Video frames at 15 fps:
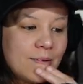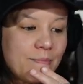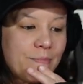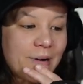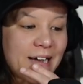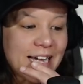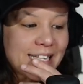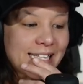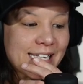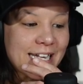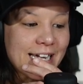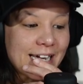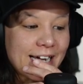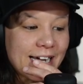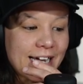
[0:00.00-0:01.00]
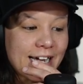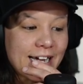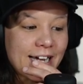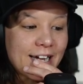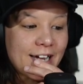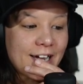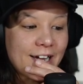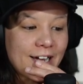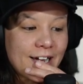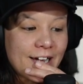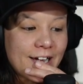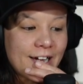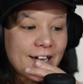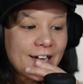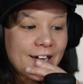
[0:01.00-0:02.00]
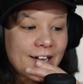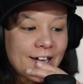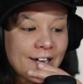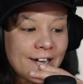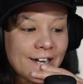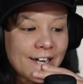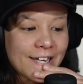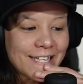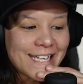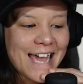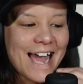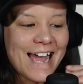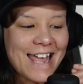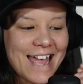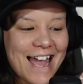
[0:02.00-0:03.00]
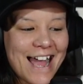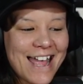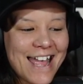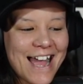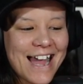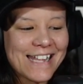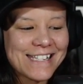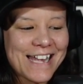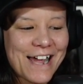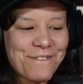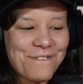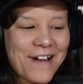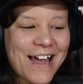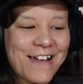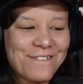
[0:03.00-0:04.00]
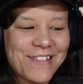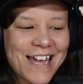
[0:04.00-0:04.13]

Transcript: but, uh, yeah, yeah, yeah, tie five.